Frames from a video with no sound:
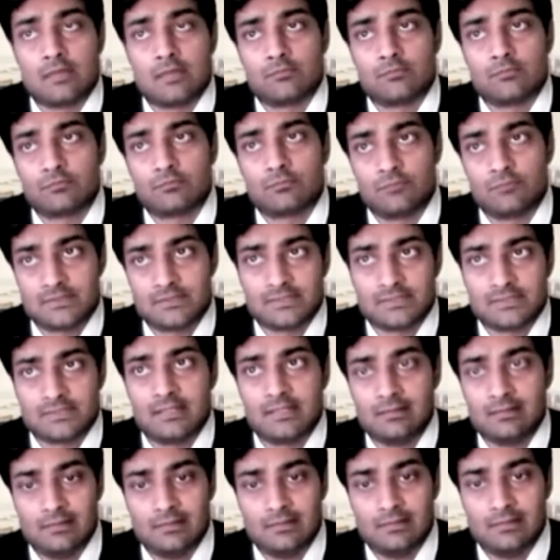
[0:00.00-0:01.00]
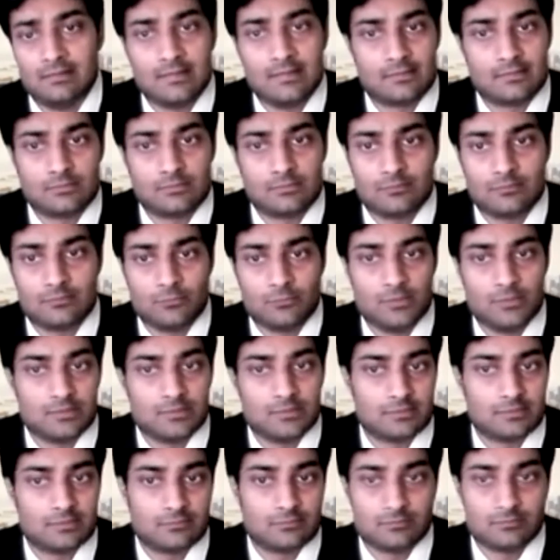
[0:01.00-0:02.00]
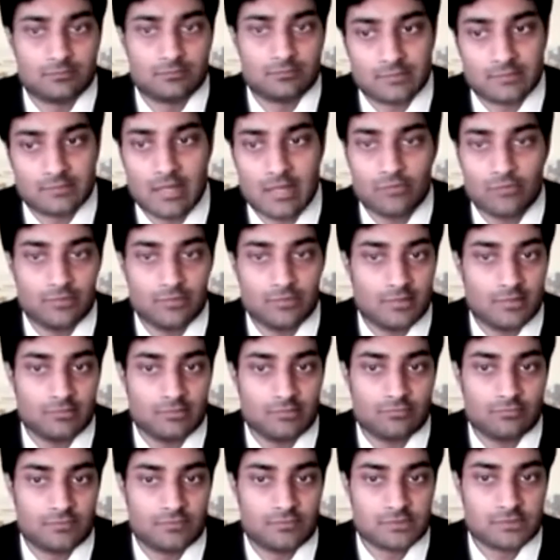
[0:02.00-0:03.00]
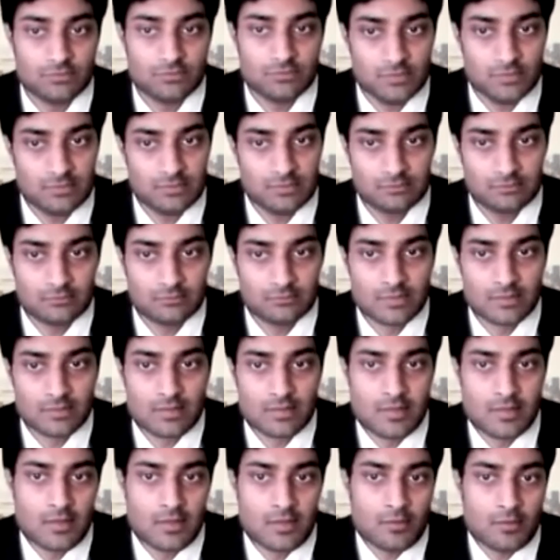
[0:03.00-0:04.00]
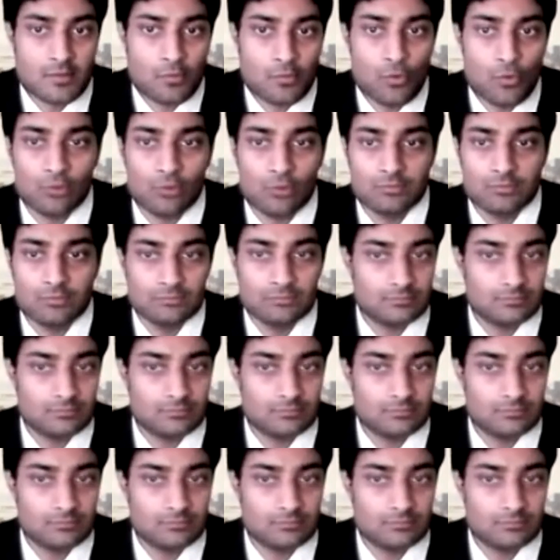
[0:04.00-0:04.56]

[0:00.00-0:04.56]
fishing in a lake with 1,000 other fishermen, all